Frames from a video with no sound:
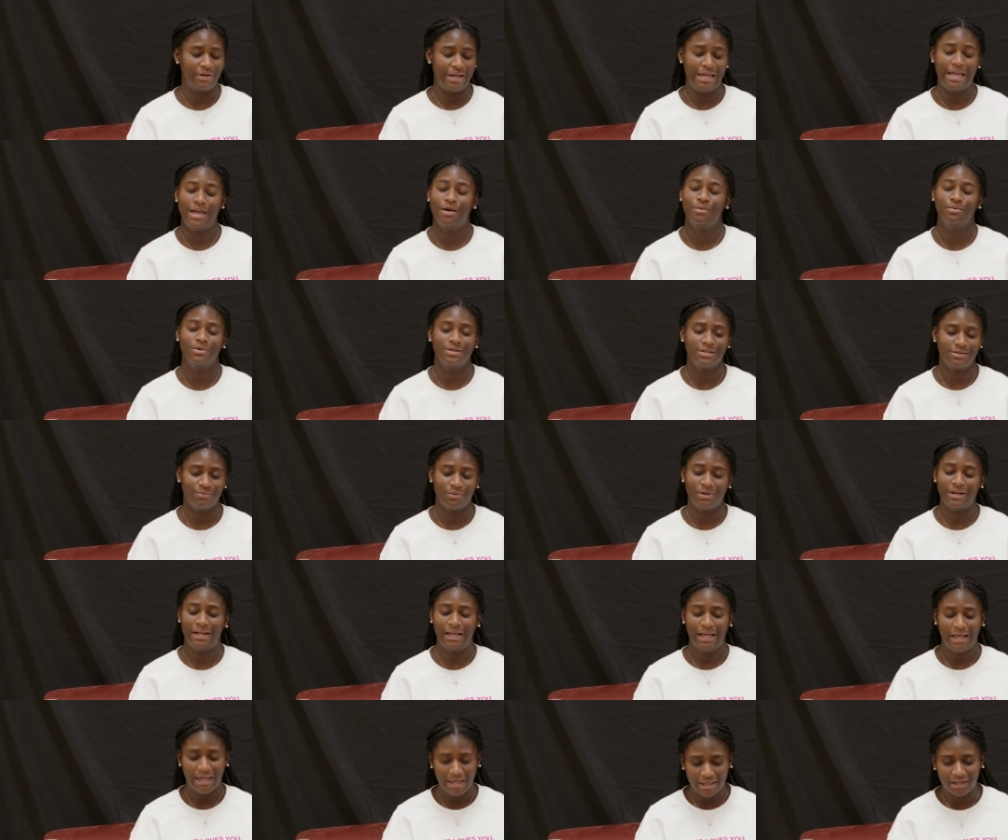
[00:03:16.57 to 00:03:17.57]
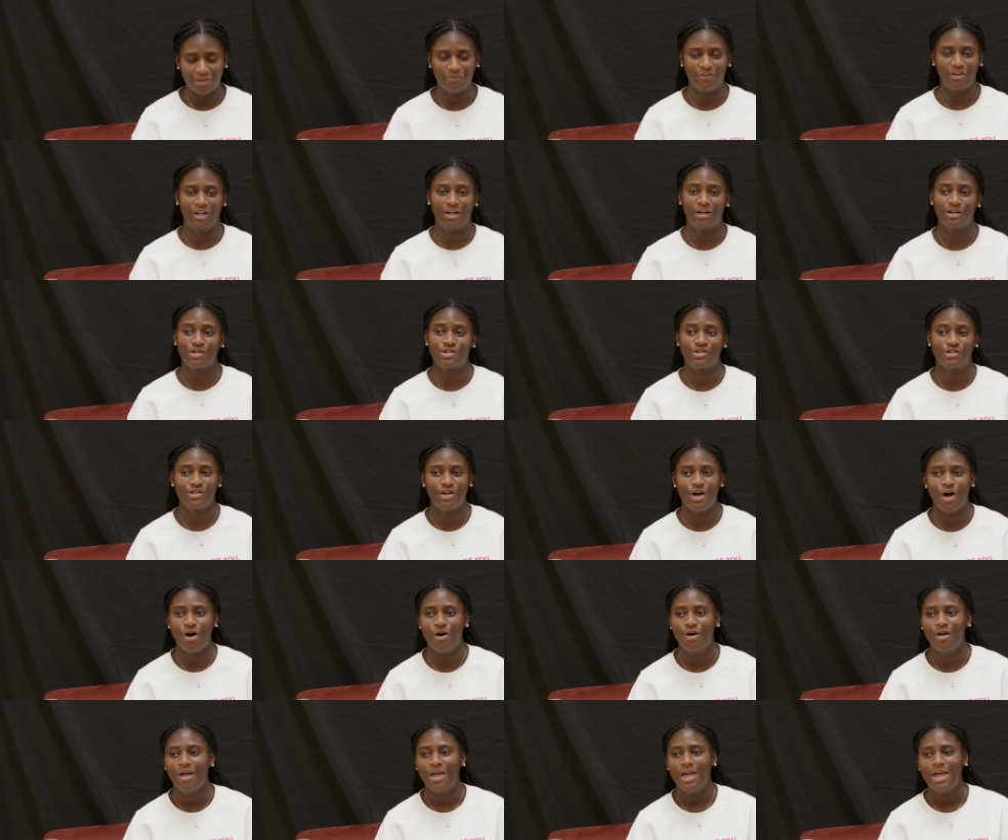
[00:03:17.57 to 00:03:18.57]
It was one heck of a year. So
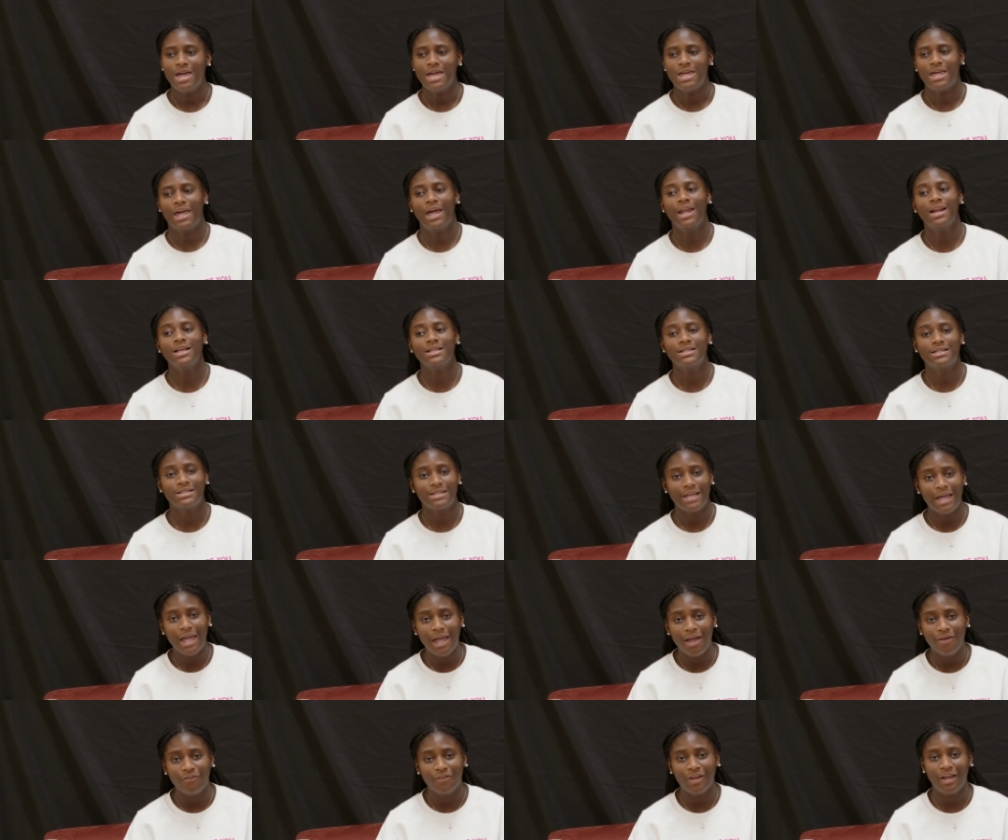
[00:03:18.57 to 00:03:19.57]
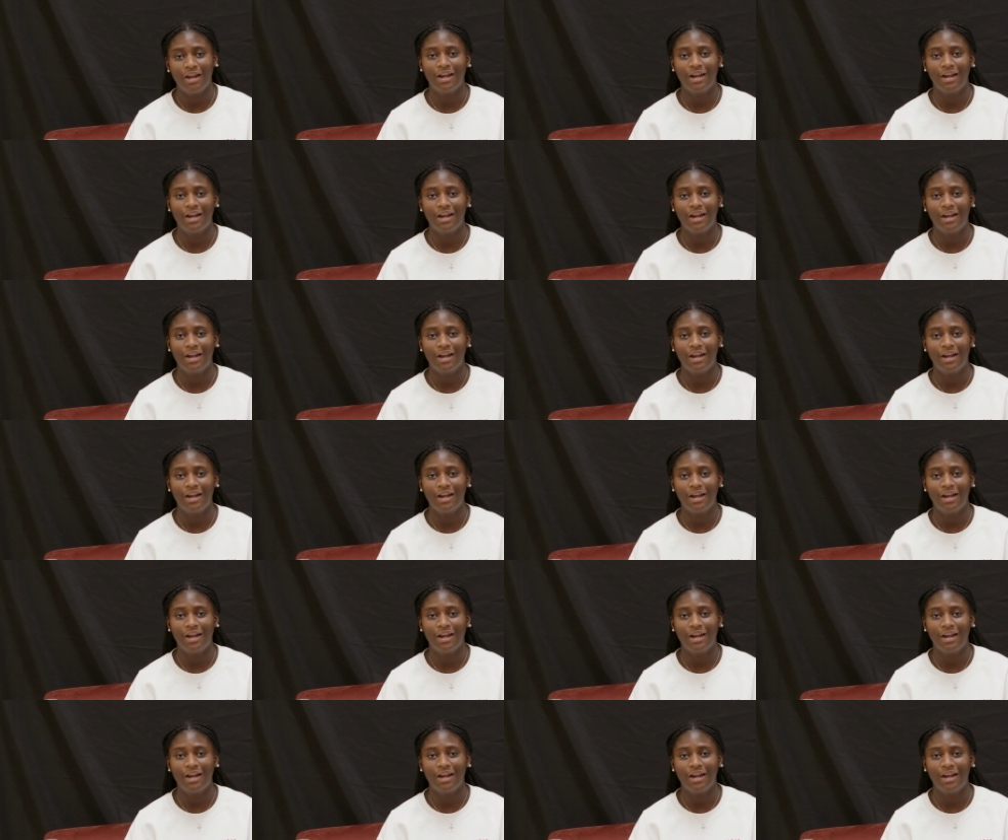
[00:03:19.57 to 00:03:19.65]
getting saved